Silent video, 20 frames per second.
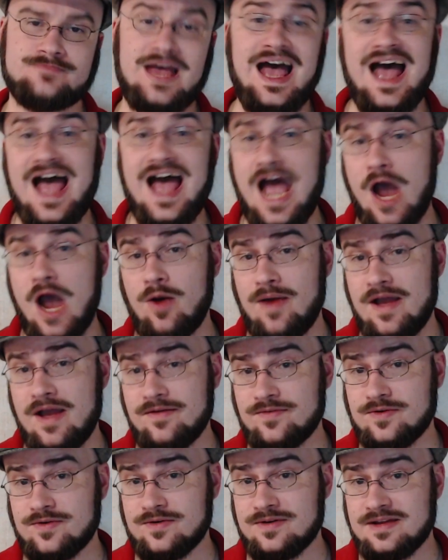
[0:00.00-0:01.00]

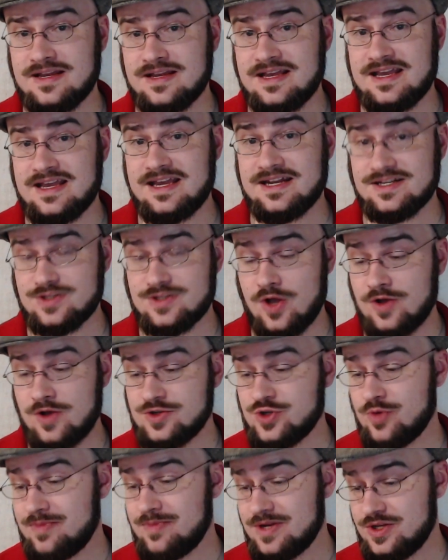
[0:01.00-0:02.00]
However, it has
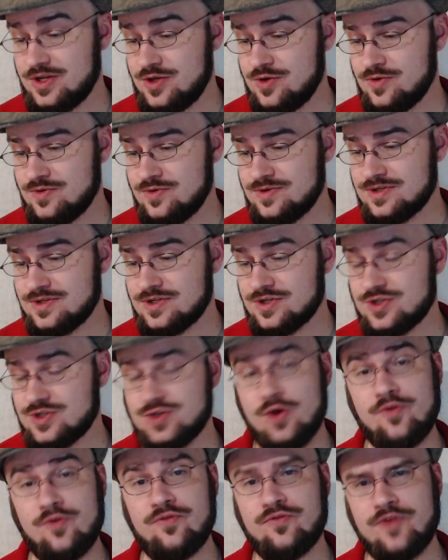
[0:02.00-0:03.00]
also been used
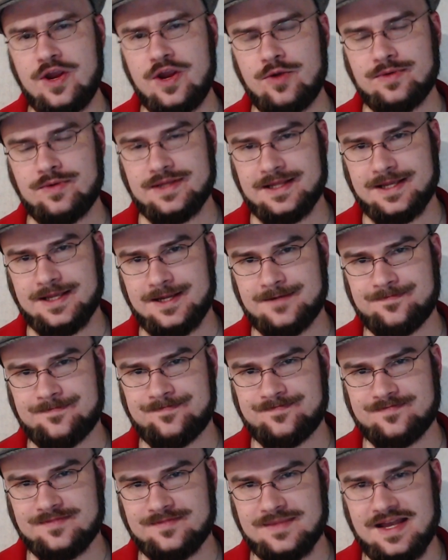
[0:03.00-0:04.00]
so frequently
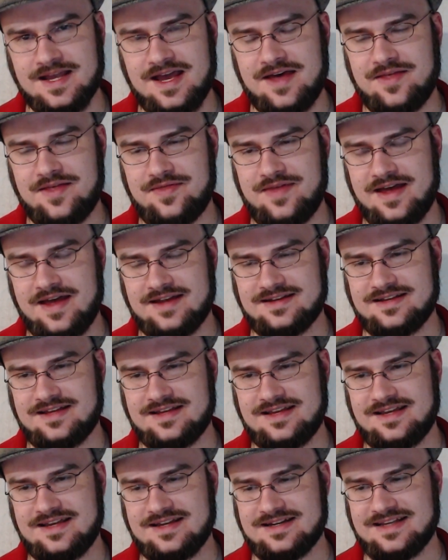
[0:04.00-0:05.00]
that
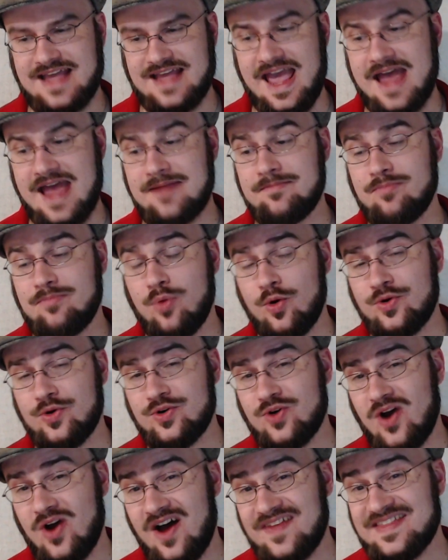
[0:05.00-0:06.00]
it can
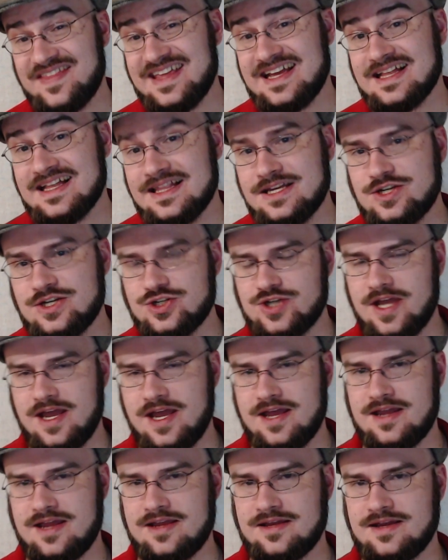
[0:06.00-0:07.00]
border on the
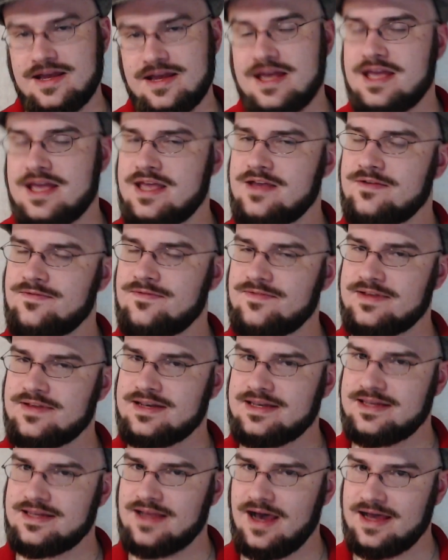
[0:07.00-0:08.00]
cliché if
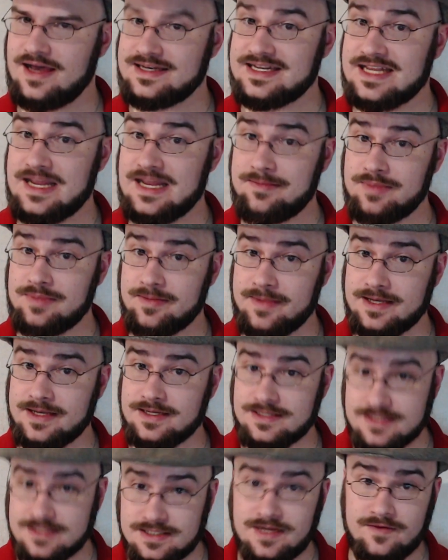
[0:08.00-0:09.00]
not
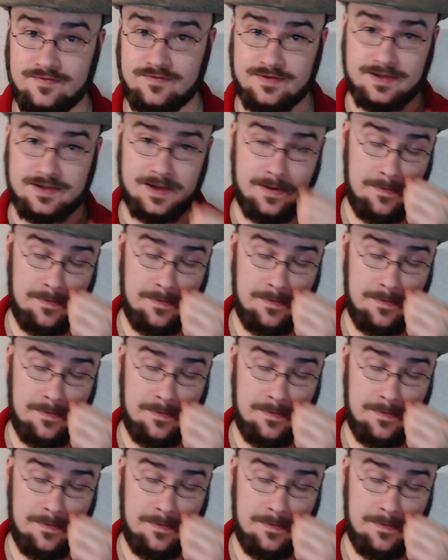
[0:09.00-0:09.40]
implemented skillfully.